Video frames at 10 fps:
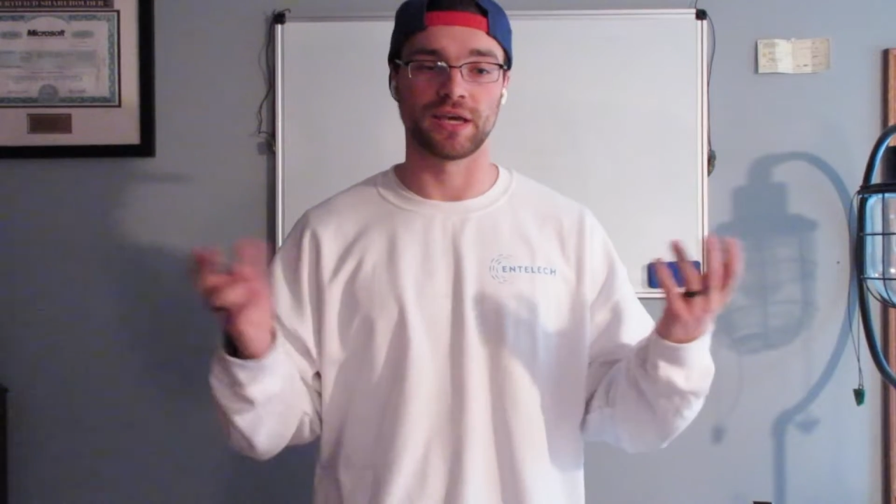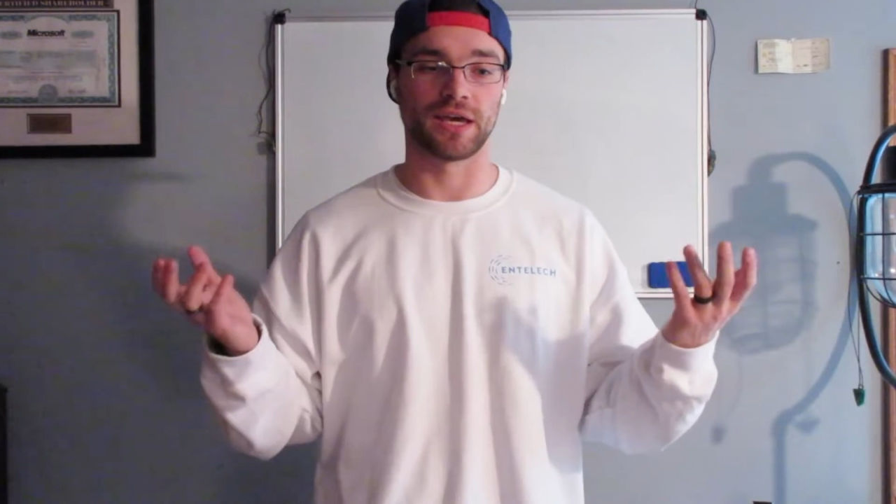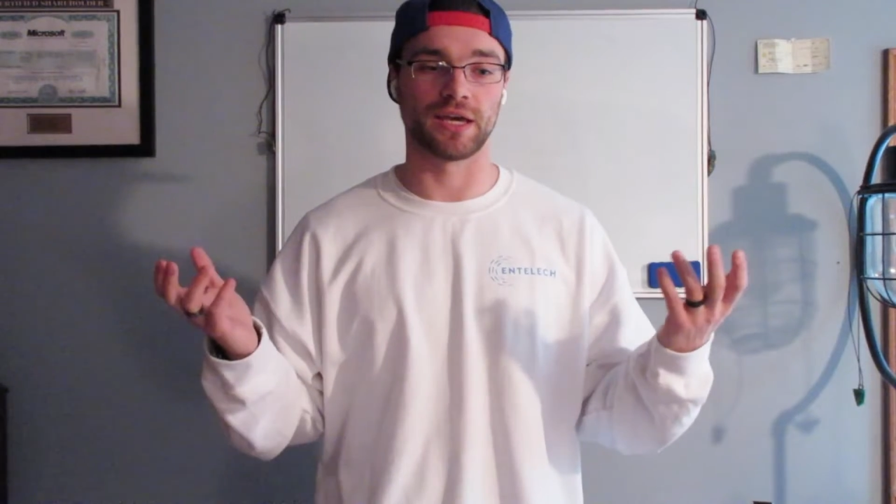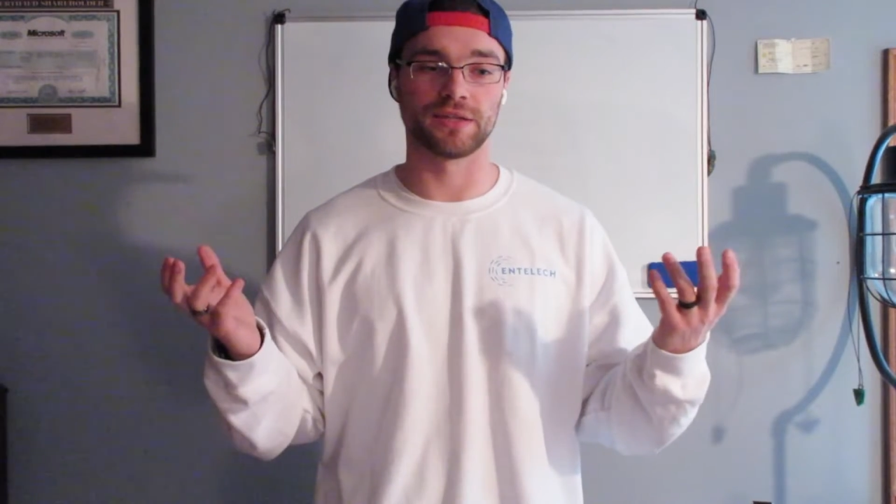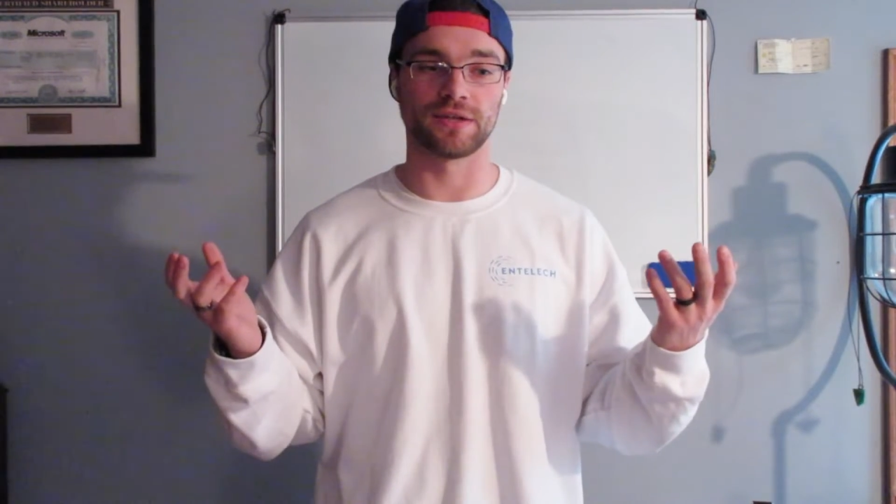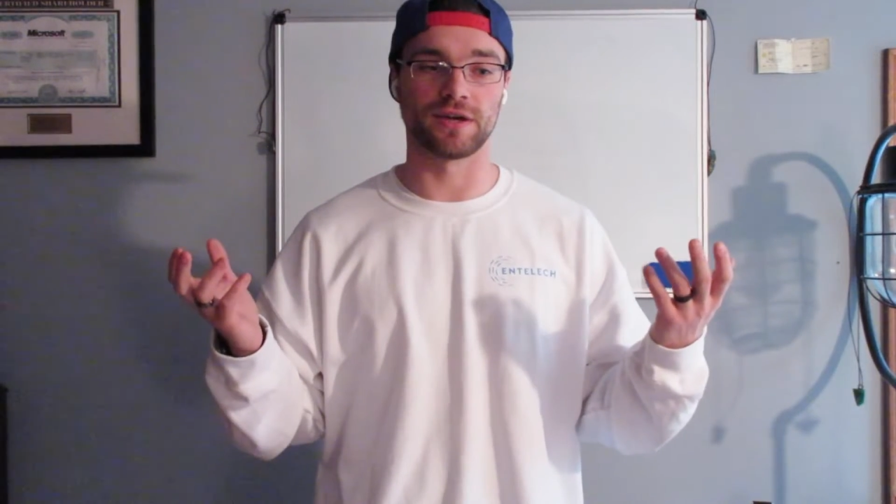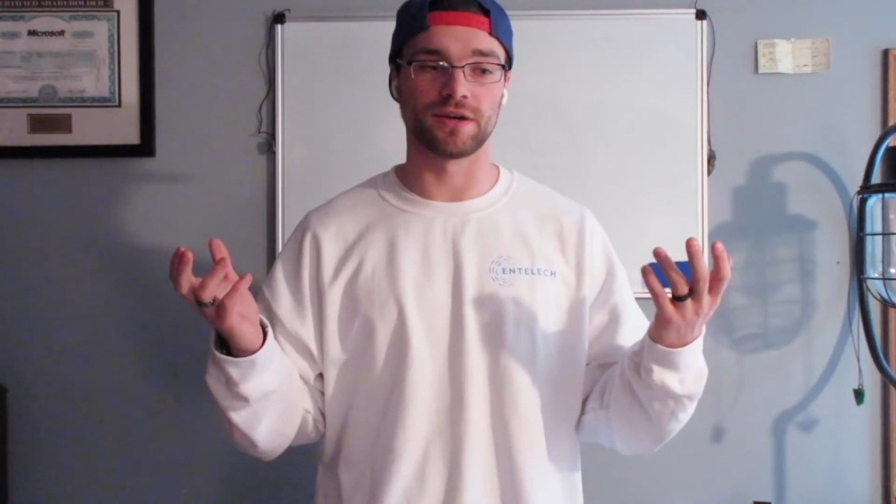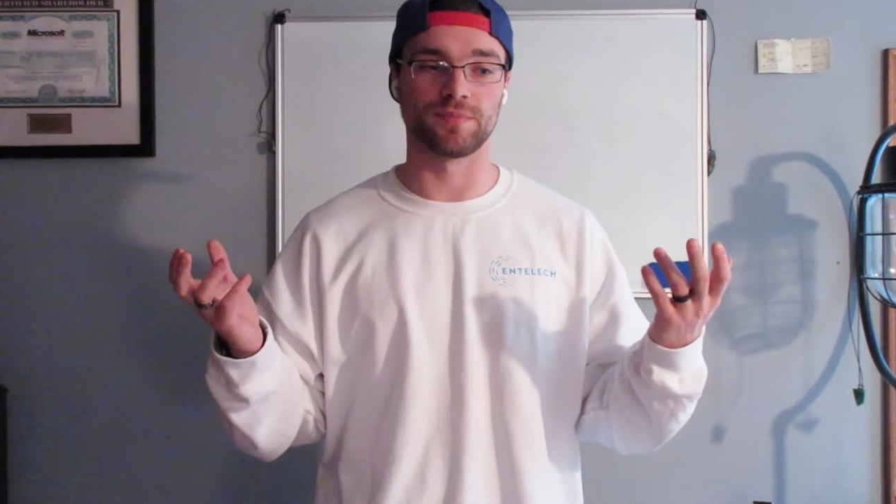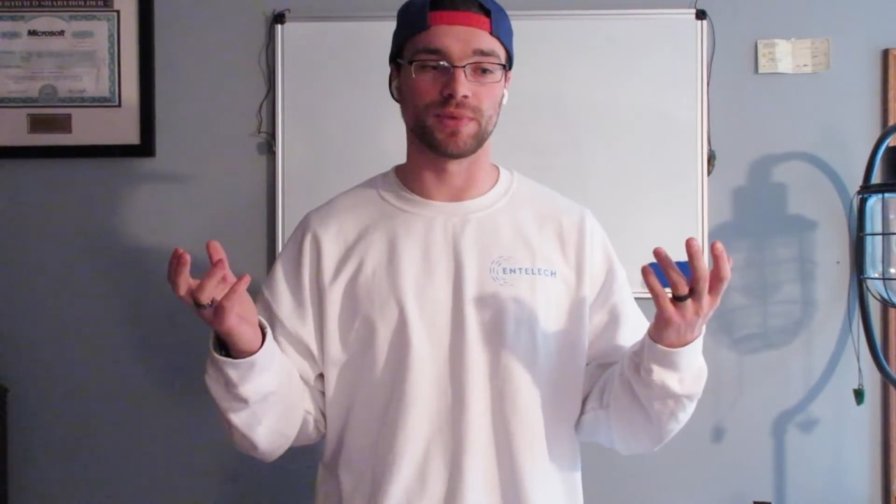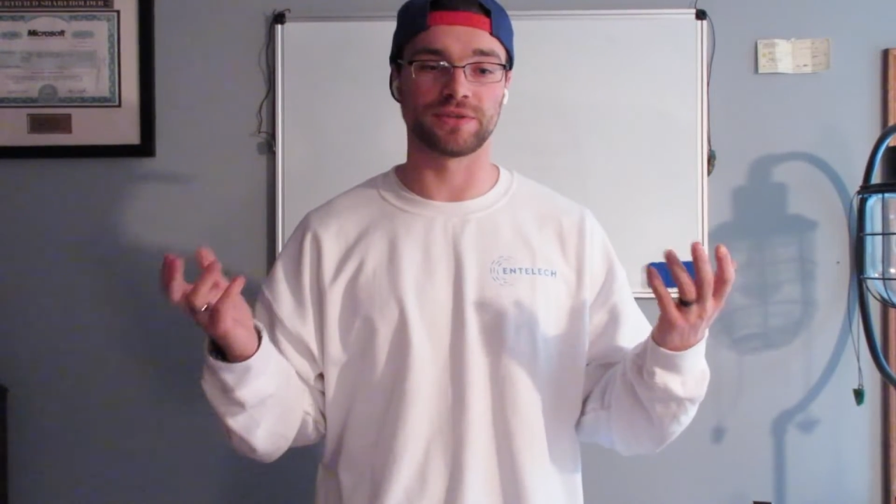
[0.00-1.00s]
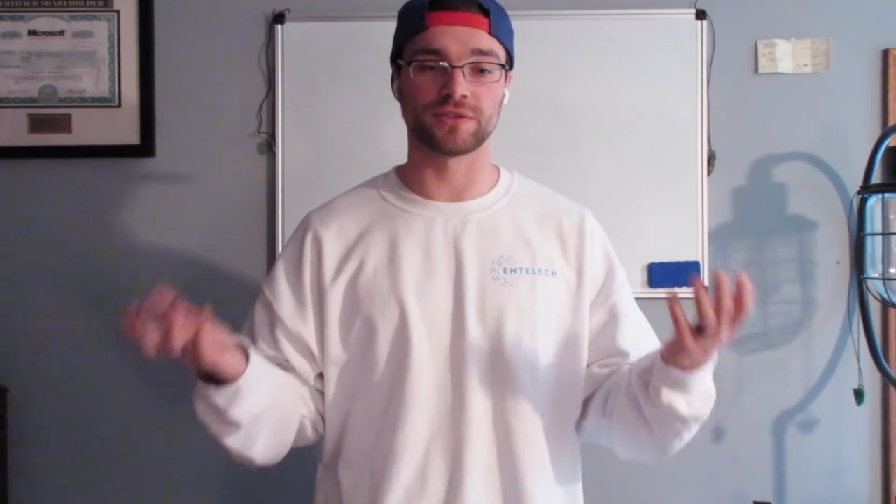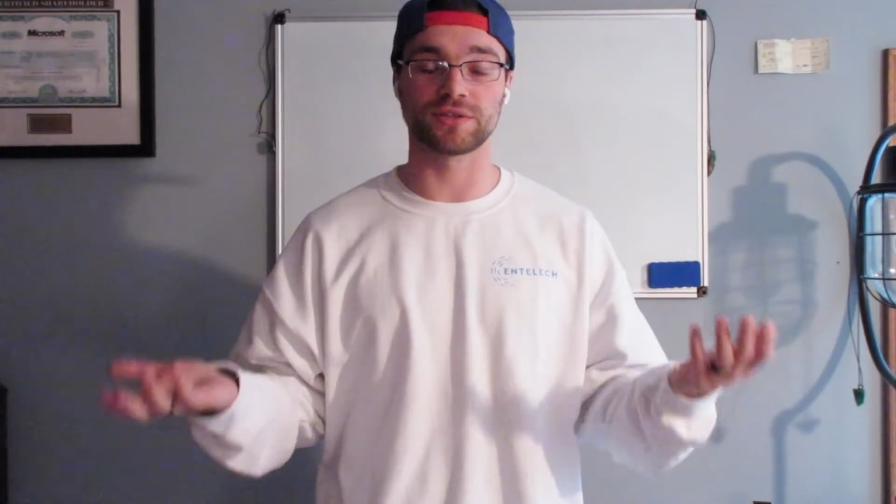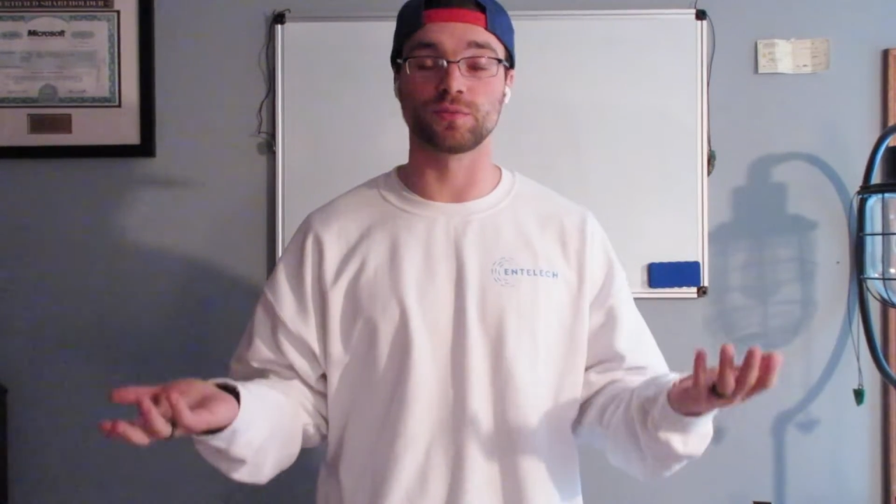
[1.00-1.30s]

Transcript: And basically,